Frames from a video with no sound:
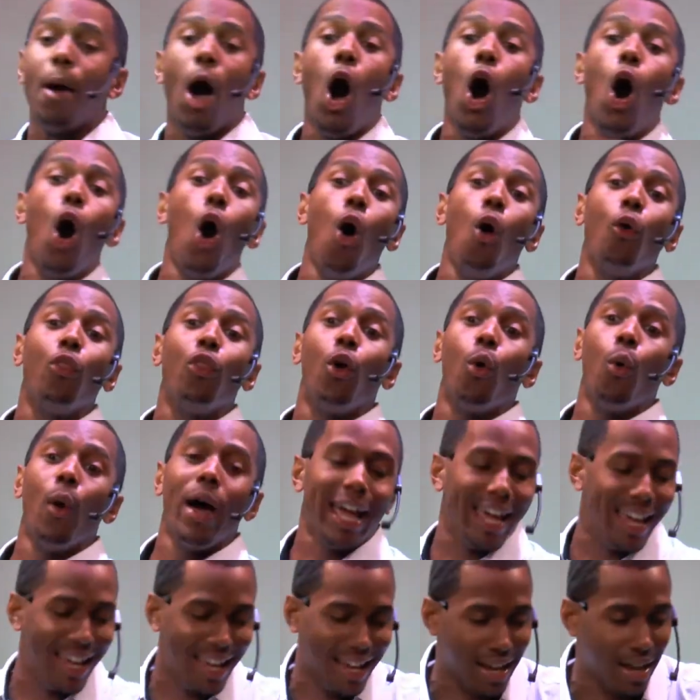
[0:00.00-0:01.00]
all the
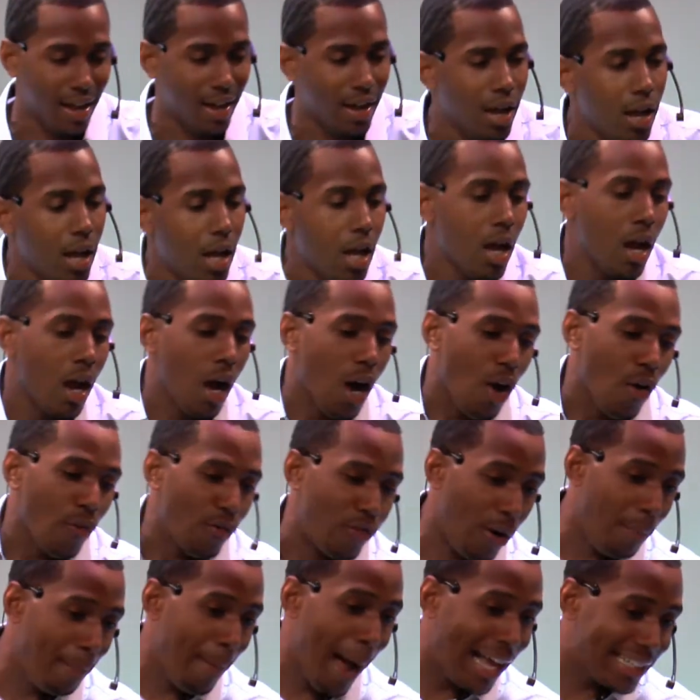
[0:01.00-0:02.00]
way
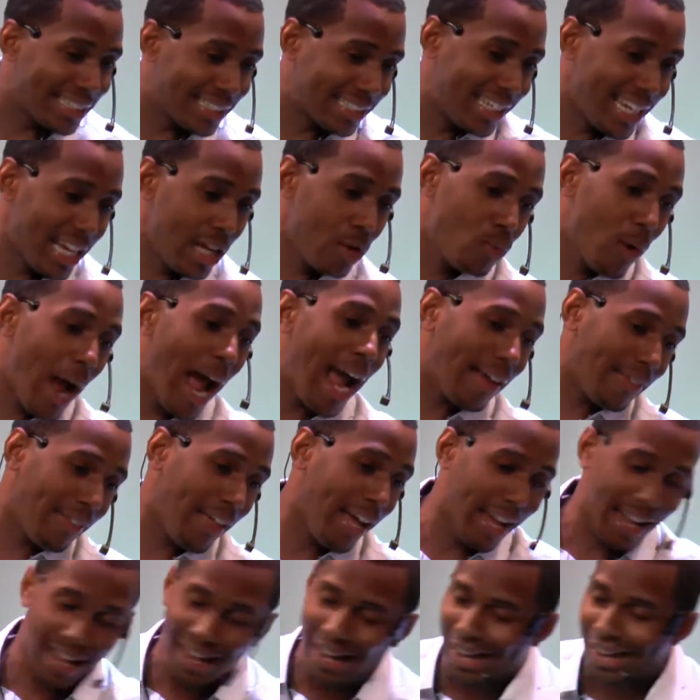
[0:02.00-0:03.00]
from my seat right
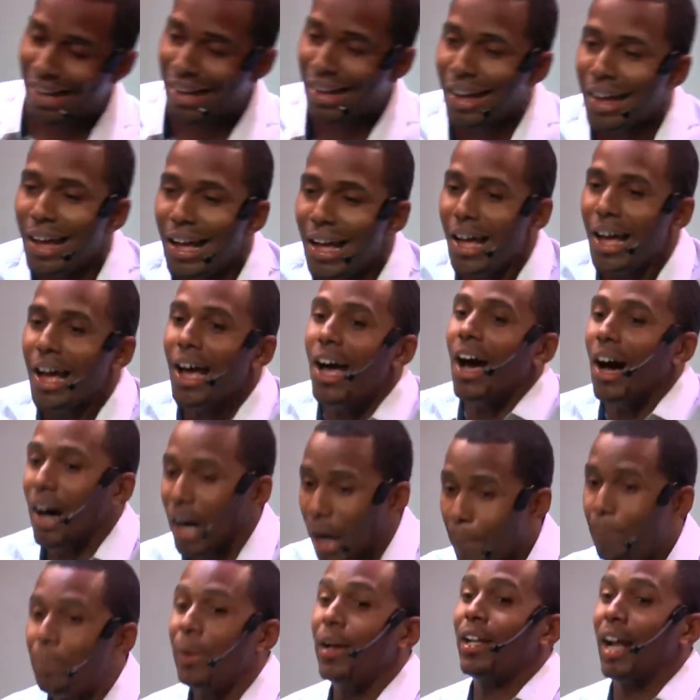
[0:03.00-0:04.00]
there
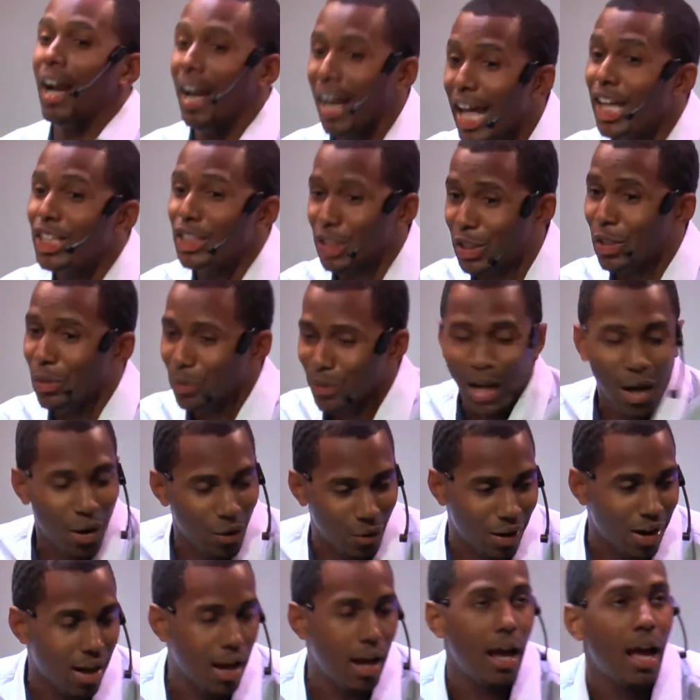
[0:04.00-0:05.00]
up here to let you
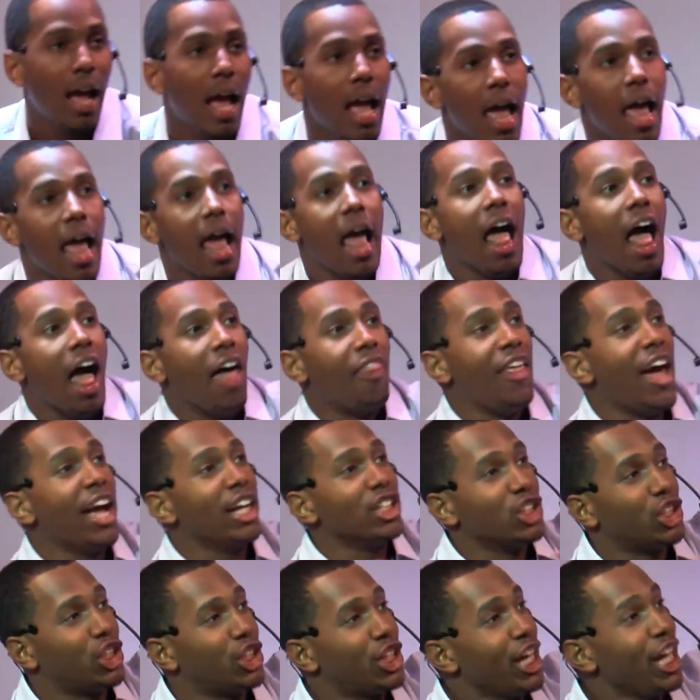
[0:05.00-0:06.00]
know
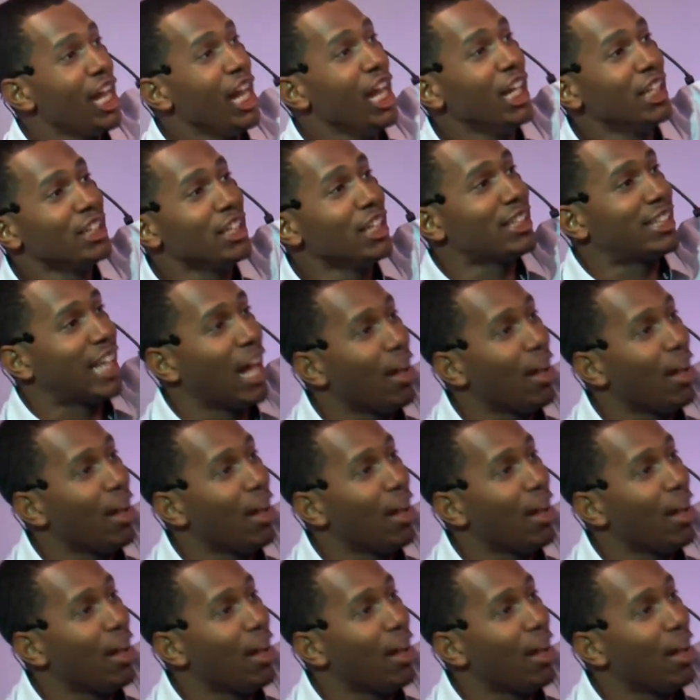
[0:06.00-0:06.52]
that Jesus